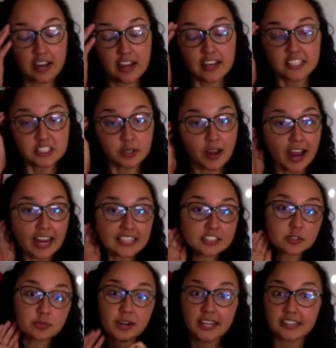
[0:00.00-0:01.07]
So I had to
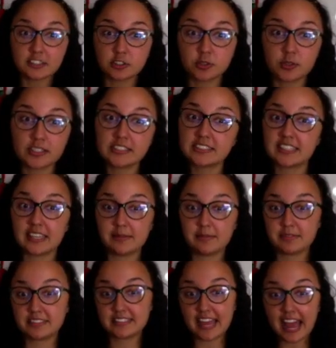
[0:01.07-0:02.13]
write the students' names
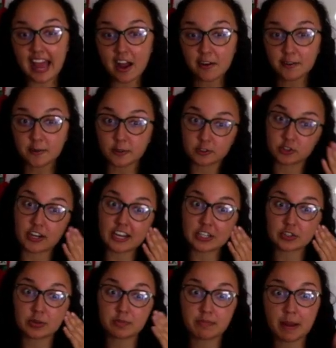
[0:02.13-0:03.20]
down or try to
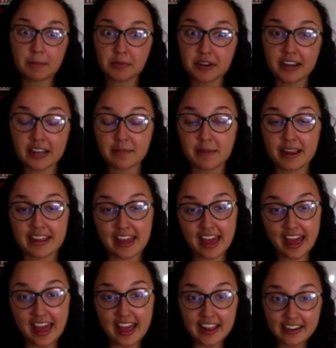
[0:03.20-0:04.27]
remember it in my
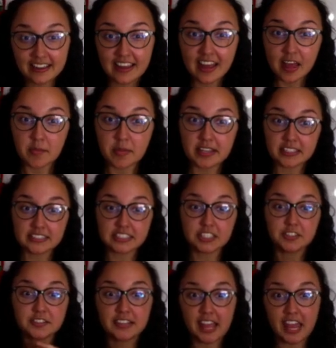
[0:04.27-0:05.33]
head because
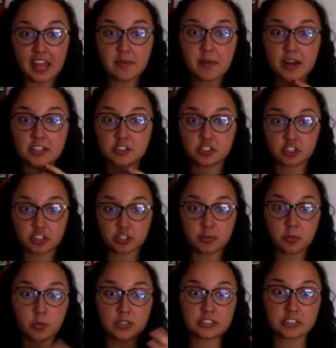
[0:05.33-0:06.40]
their name on Zoom
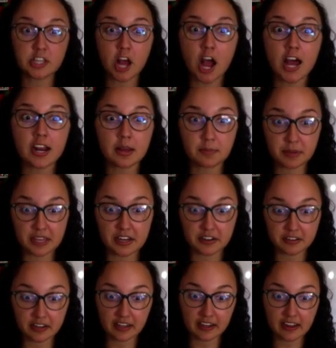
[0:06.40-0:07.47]
was not
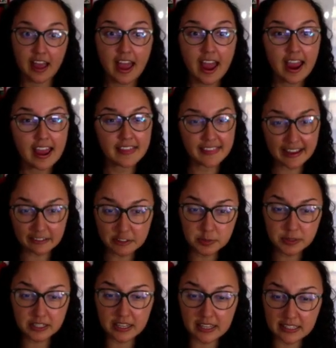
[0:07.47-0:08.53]
appearing. And that was
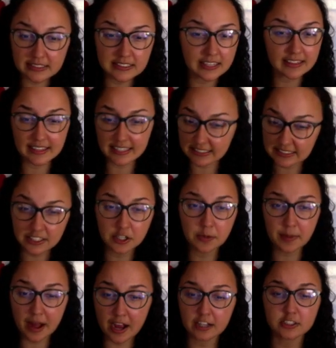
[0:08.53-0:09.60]
because this little
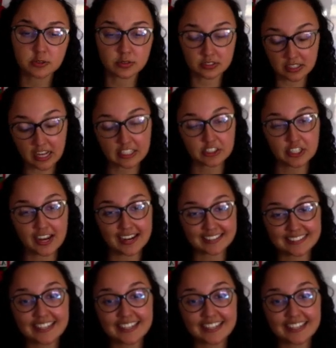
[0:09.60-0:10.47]
box was not checked.